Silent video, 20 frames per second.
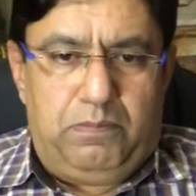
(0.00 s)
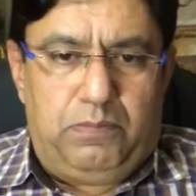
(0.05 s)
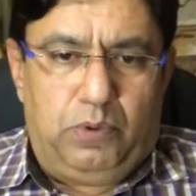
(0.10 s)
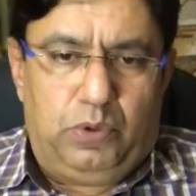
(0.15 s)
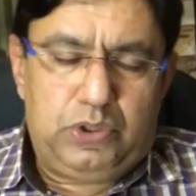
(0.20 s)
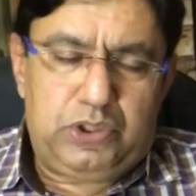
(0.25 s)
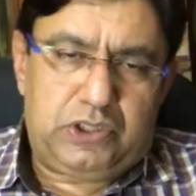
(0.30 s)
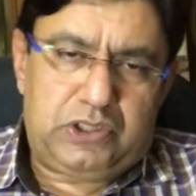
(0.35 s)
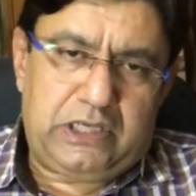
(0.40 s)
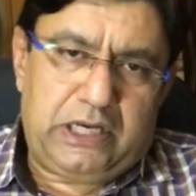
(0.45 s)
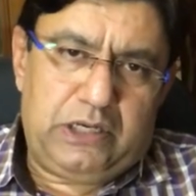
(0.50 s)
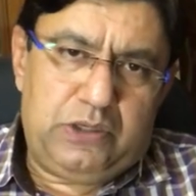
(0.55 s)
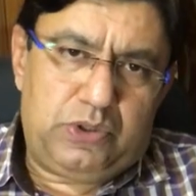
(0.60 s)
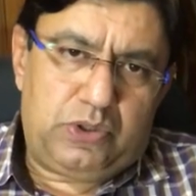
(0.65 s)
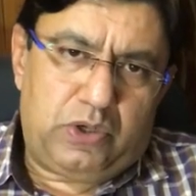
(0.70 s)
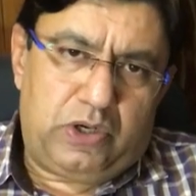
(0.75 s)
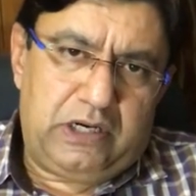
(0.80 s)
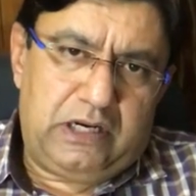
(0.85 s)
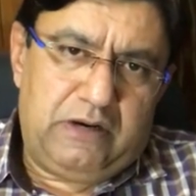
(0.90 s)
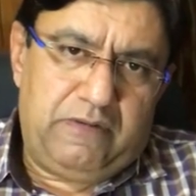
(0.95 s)

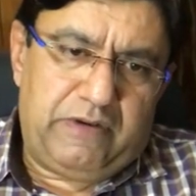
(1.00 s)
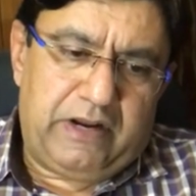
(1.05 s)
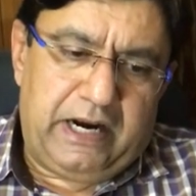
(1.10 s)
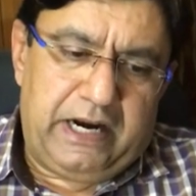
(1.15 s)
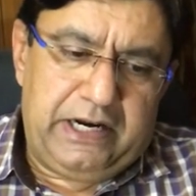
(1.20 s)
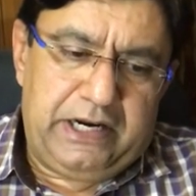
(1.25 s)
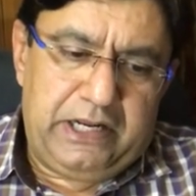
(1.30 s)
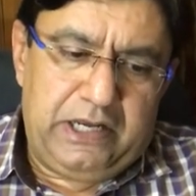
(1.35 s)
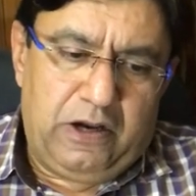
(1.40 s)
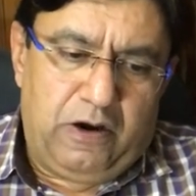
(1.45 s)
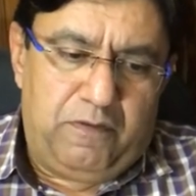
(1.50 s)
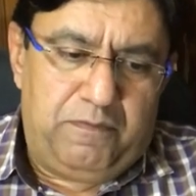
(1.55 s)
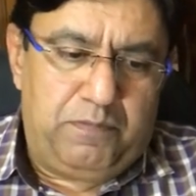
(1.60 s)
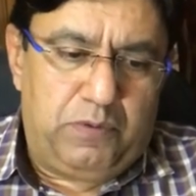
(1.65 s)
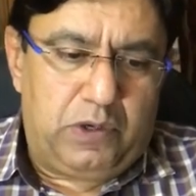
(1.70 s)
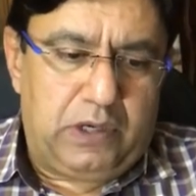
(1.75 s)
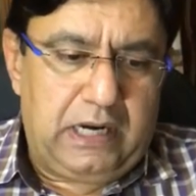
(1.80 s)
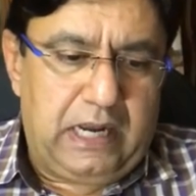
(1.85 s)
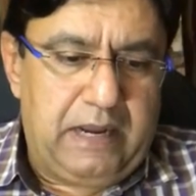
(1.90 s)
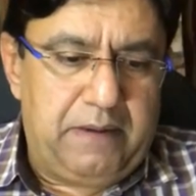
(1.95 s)
Post-sinusoidal variety of
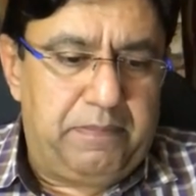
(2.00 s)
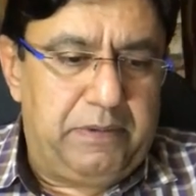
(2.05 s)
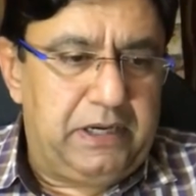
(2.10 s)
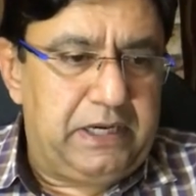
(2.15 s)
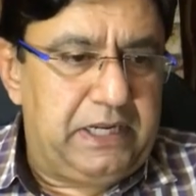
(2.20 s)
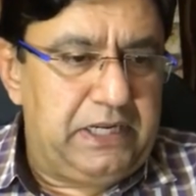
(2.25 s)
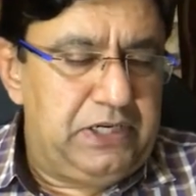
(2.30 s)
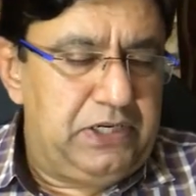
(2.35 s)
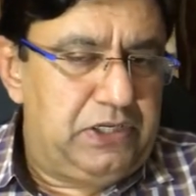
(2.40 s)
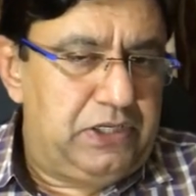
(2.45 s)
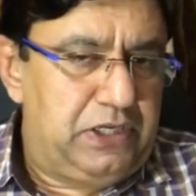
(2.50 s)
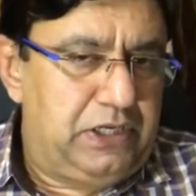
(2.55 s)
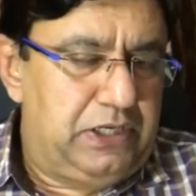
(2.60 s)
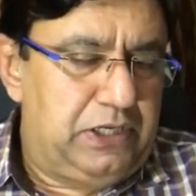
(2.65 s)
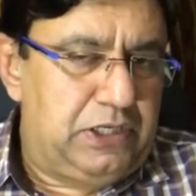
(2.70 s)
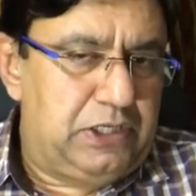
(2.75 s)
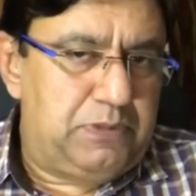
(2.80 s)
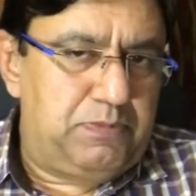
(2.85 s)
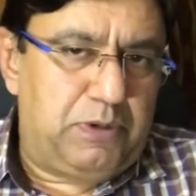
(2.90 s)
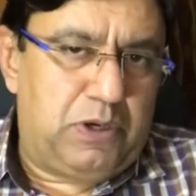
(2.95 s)
portal hypertension
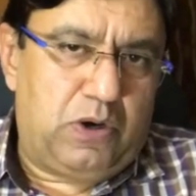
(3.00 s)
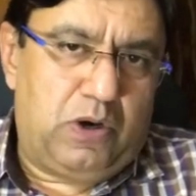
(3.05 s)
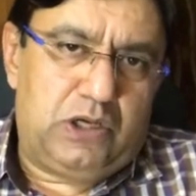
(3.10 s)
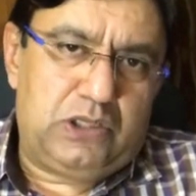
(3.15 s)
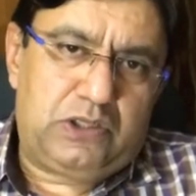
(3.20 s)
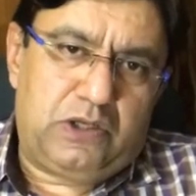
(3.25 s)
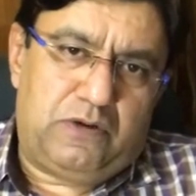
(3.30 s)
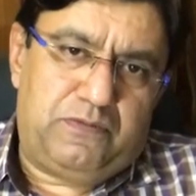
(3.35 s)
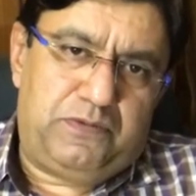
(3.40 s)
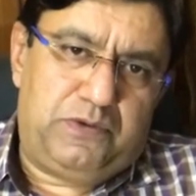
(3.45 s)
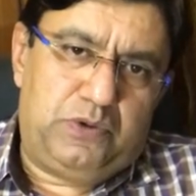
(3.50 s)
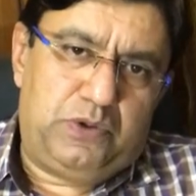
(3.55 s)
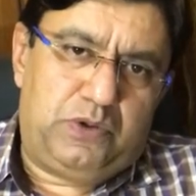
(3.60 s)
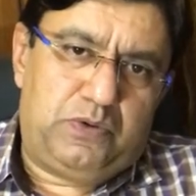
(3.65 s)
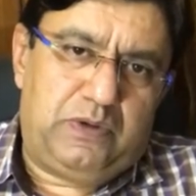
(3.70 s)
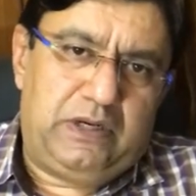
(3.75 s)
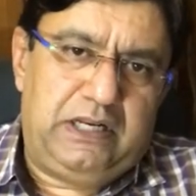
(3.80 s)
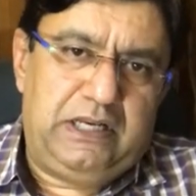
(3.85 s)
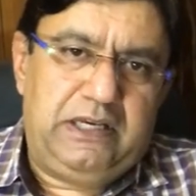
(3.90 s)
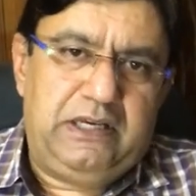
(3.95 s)
is because of
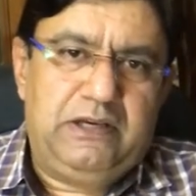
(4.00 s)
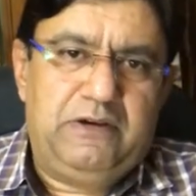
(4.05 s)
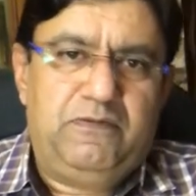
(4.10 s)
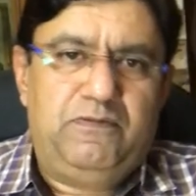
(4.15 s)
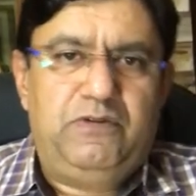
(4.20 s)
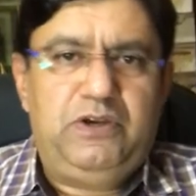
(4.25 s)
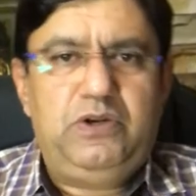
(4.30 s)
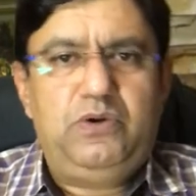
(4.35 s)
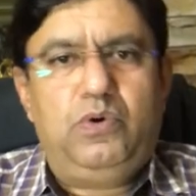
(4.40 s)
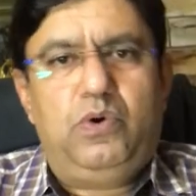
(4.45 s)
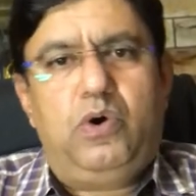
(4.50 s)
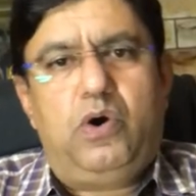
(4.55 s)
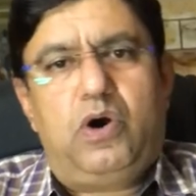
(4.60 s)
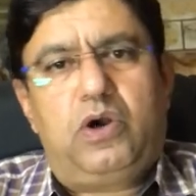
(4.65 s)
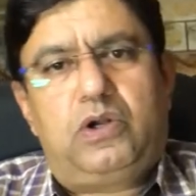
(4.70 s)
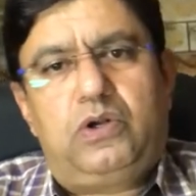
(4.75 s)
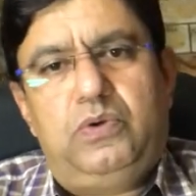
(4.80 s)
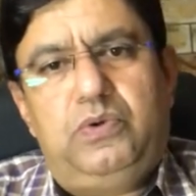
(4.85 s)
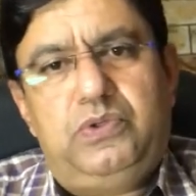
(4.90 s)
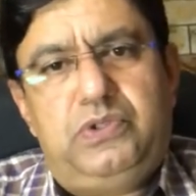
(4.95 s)
usually
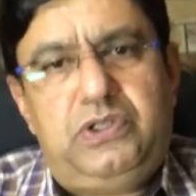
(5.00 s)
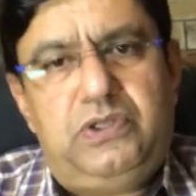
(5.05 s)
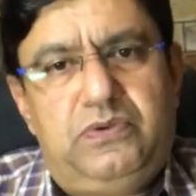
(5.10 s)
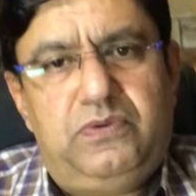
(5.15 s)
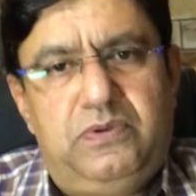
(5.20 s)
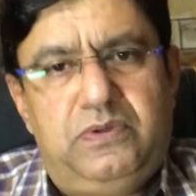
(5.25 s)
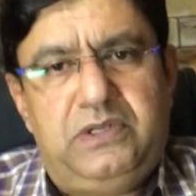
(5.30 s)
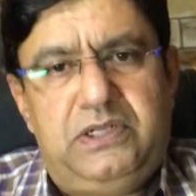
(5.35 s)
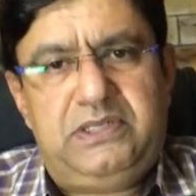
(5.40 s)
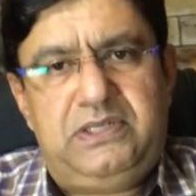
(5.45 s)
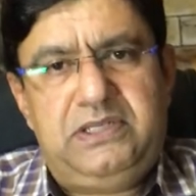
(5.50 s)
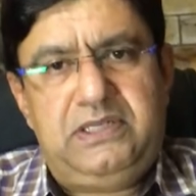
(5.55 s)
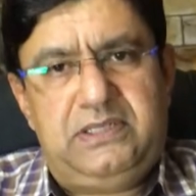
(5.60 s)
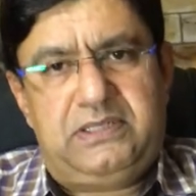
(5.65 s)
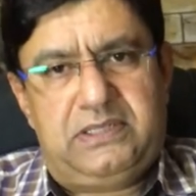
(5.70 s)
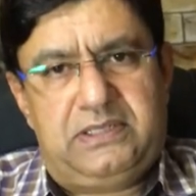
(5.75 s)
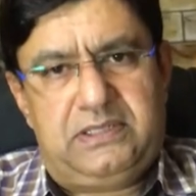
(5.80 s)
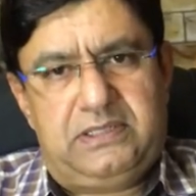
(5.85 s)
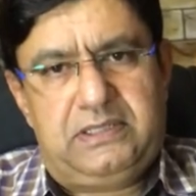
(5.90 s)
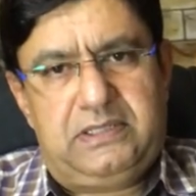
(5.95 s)
veno-occlusive
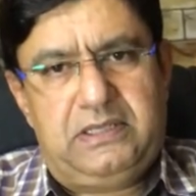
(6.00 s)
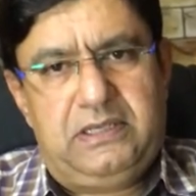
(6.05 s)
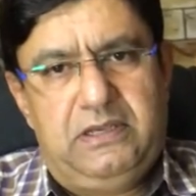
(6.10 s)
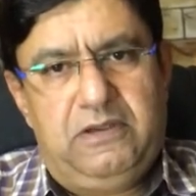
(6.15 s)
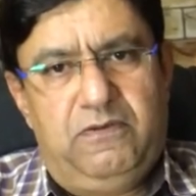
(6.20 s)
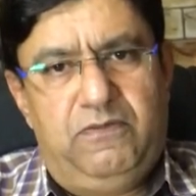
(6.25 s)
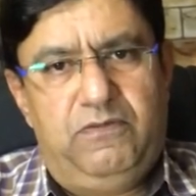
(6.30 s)
diseases.